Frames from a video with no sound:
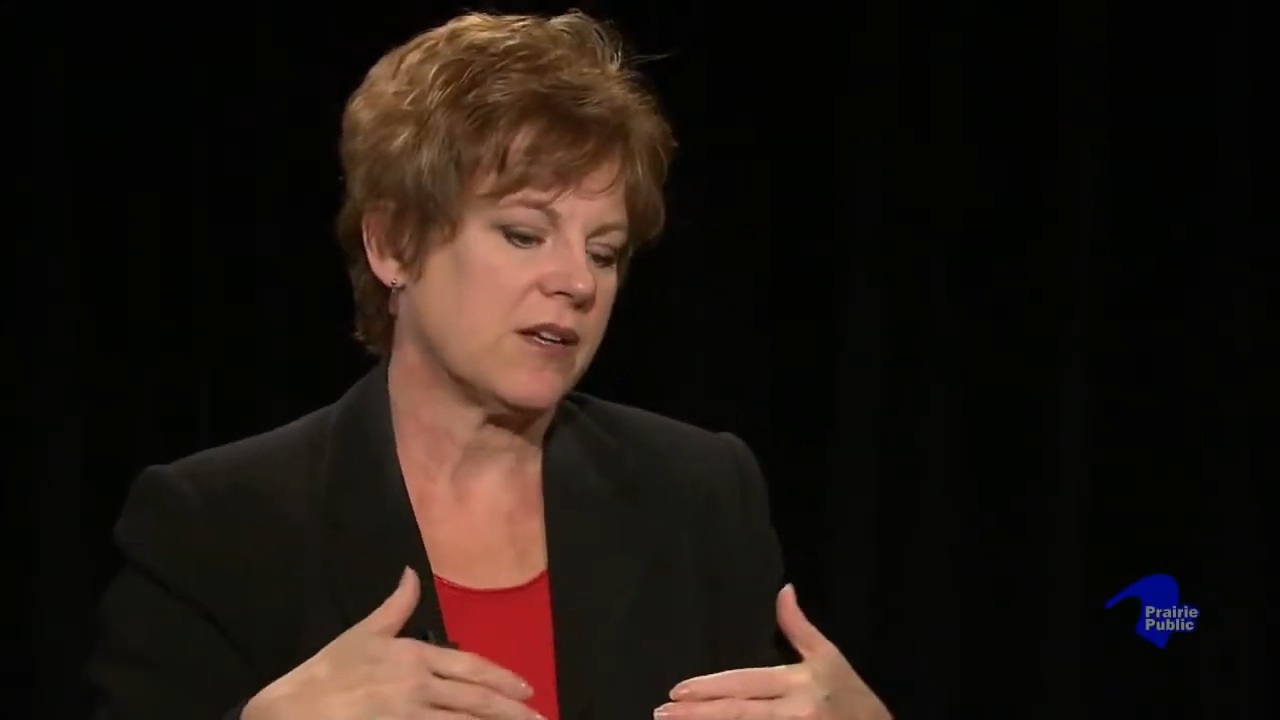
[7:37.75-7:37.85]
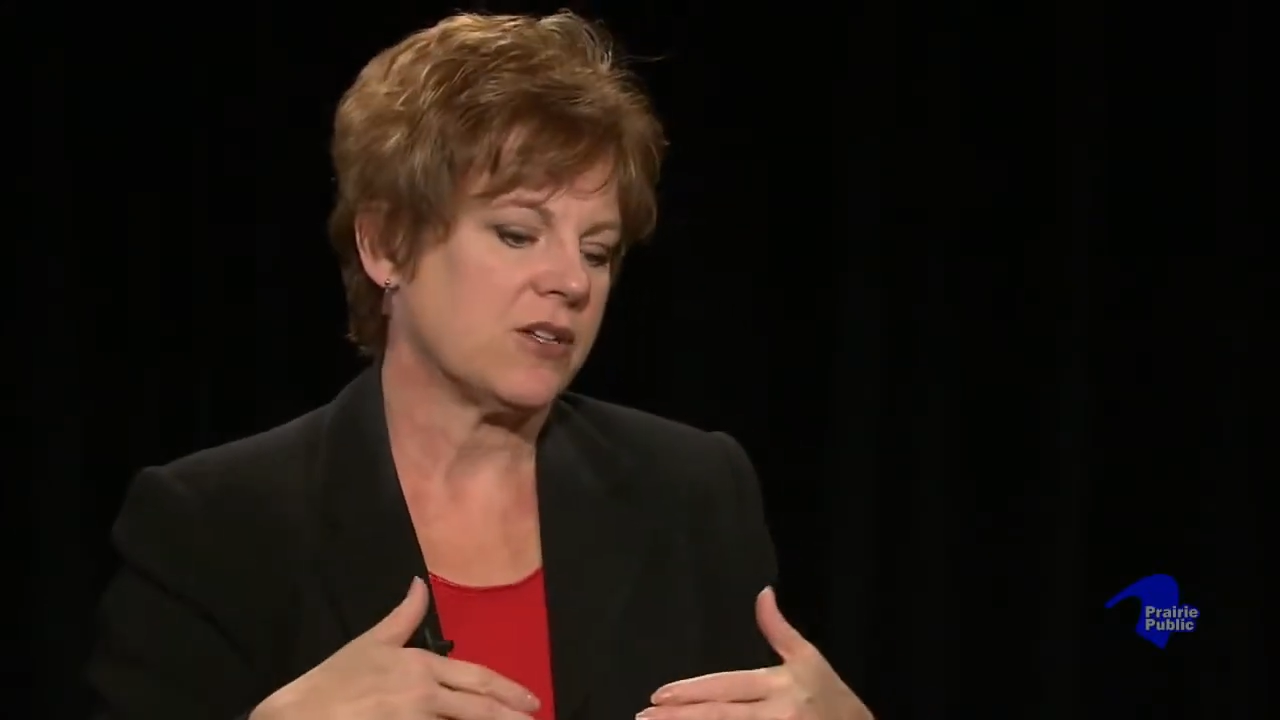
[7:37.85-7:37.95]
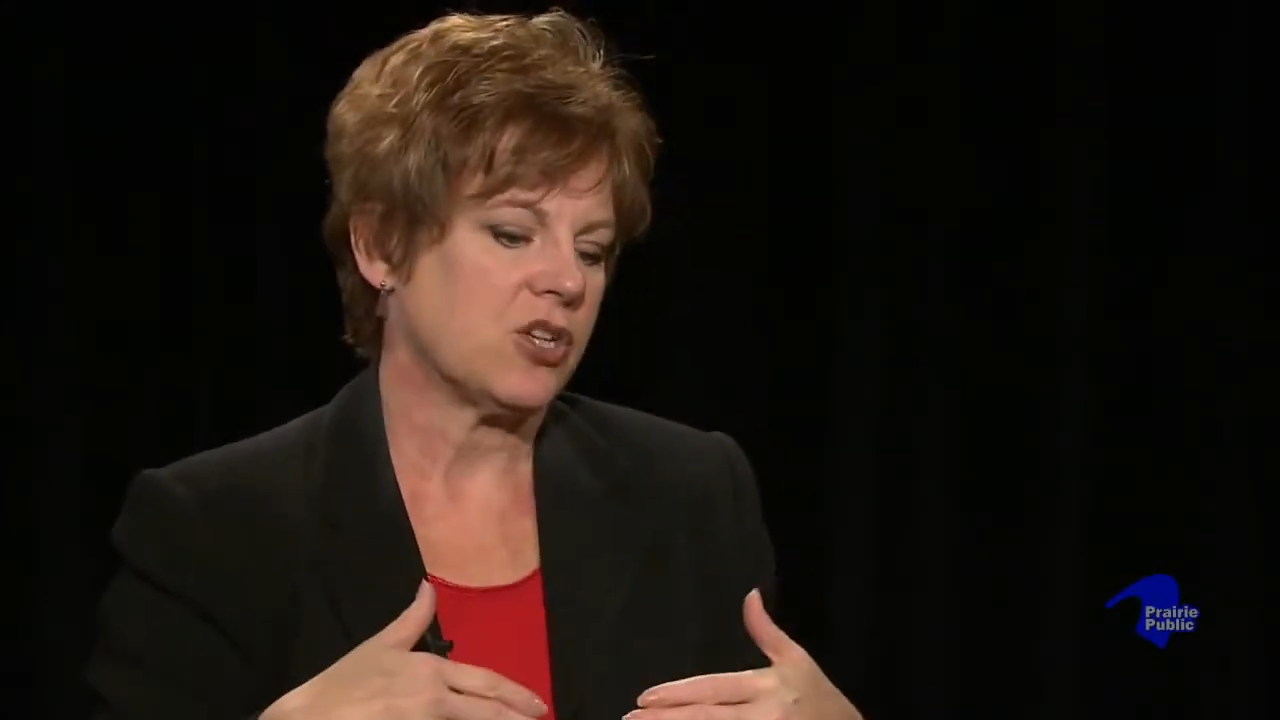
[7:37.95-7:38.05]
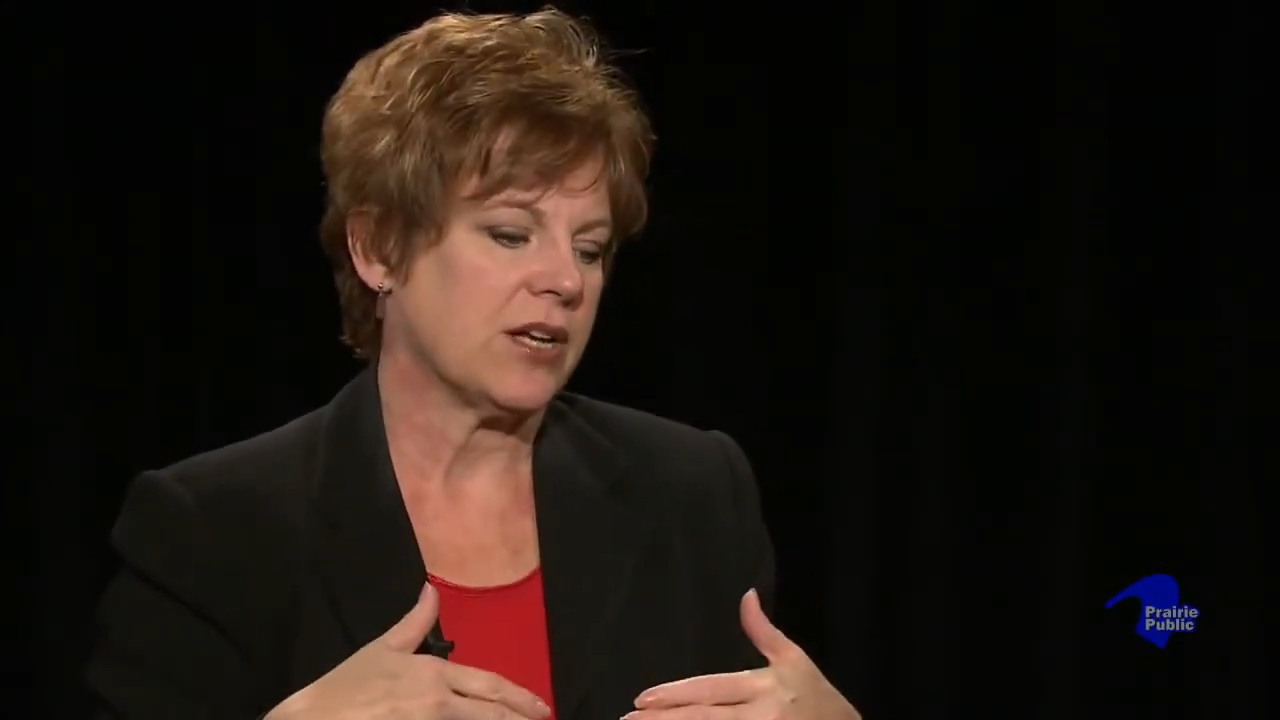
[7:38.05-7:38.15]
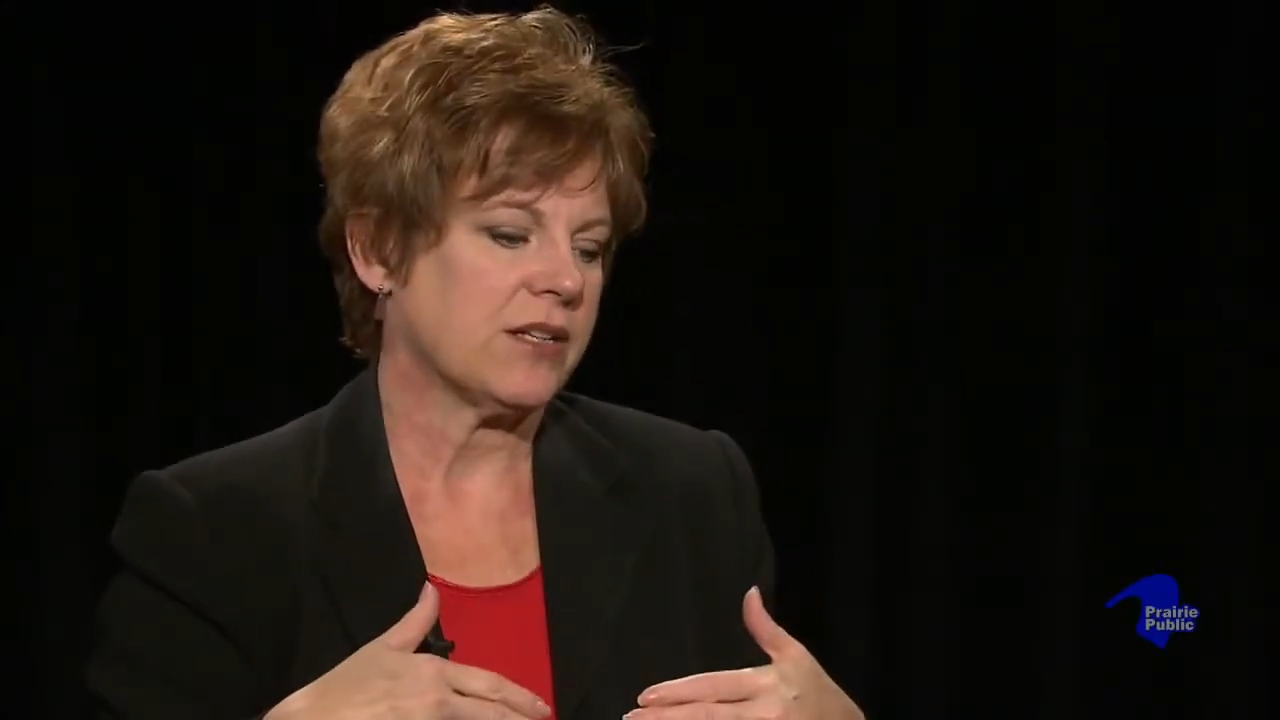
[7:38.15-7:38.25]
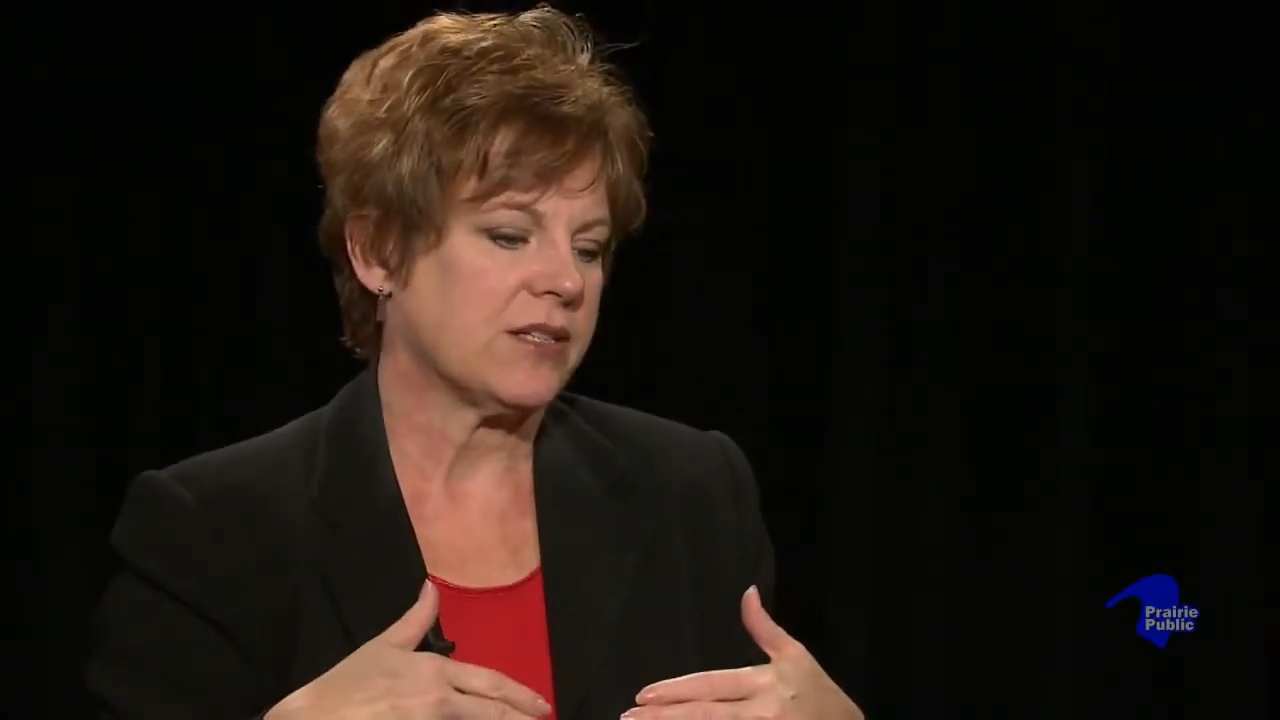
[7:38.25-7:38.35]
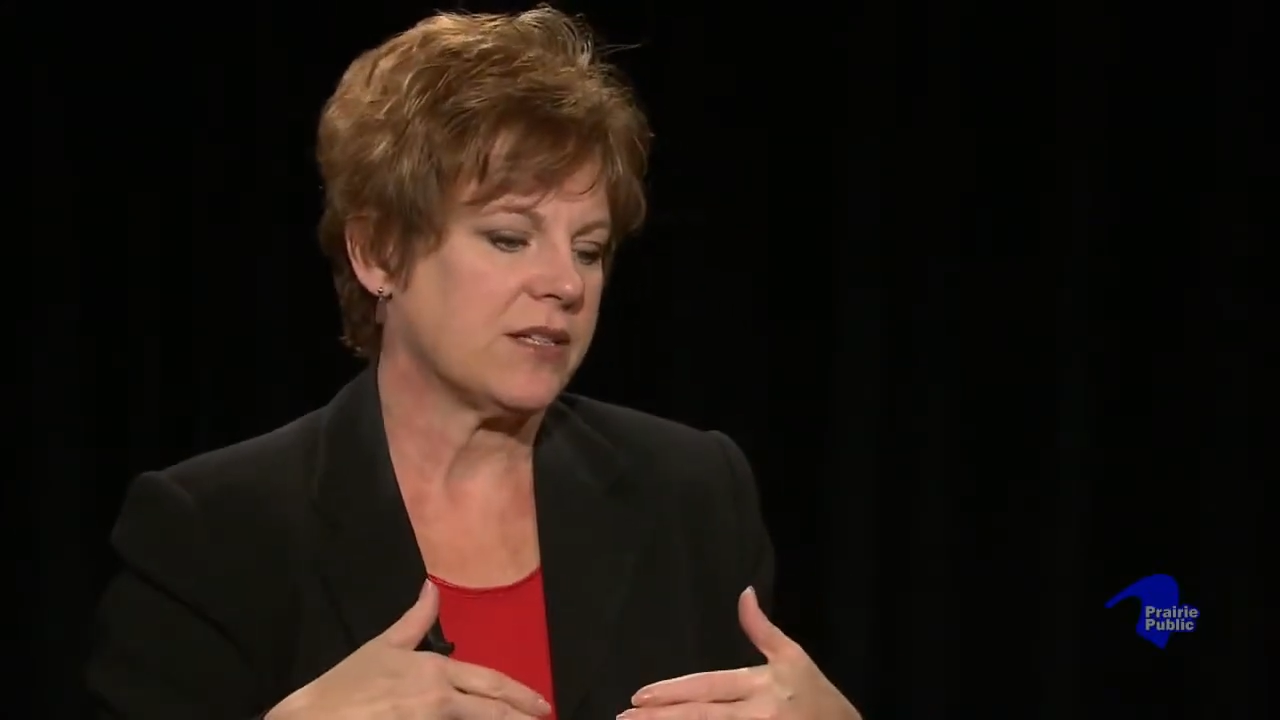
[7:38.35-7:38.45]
a chance